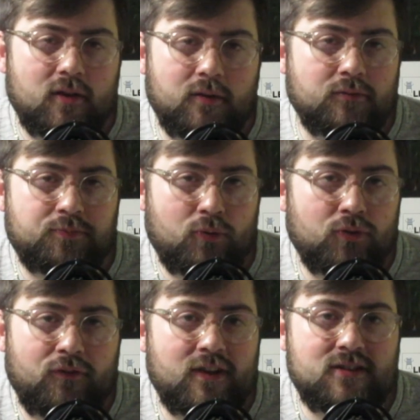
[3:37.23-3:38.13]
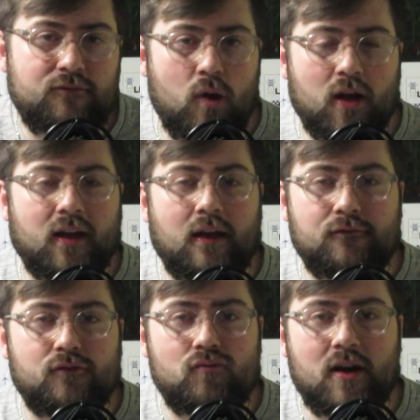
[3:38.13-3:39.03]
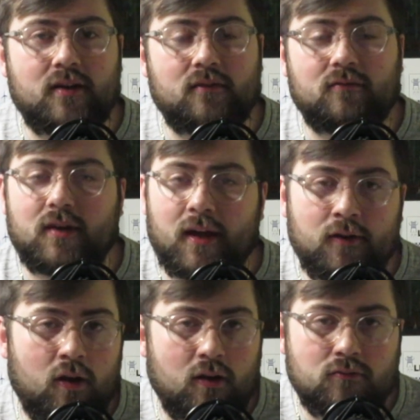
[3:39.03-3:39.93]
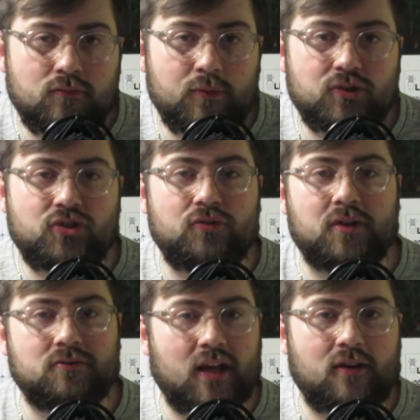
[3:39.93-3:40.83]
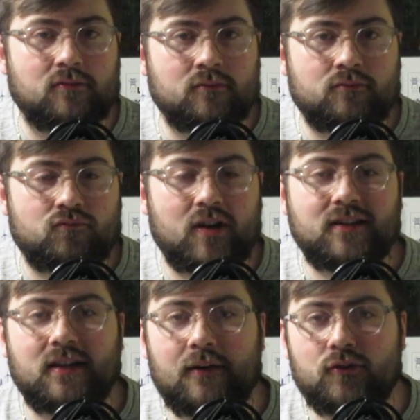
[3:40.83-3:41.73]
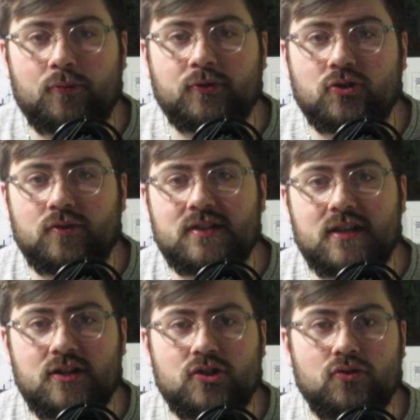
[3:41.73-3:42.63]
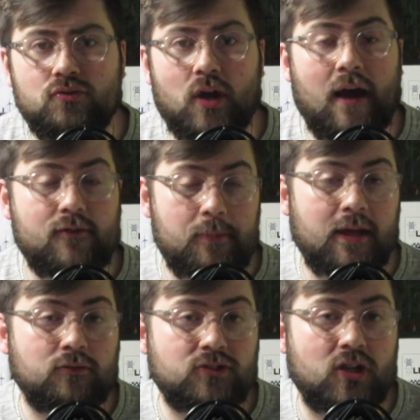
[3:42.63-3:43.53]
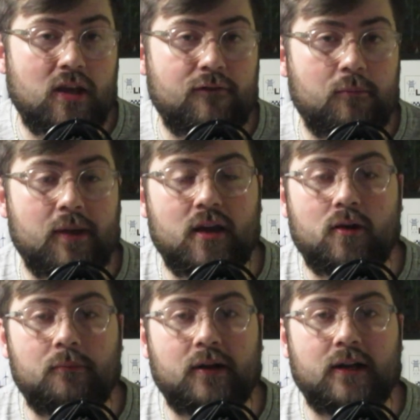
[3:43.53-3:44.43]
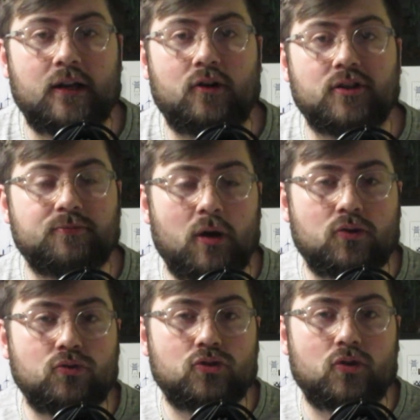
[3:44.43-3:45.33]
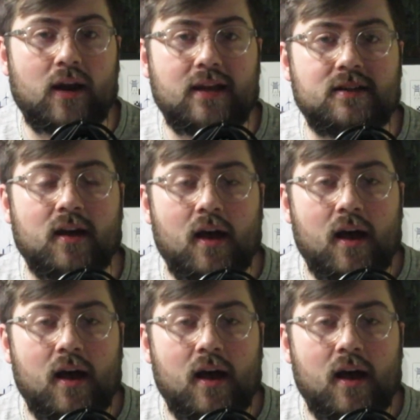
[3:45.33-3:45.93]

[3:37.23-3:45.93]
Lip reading: it was poor defensive work again from Reading. And look, we were 2-0 down. Reading did have an opportunity to have a penalty, if I'm being completely honest. Michael Craig,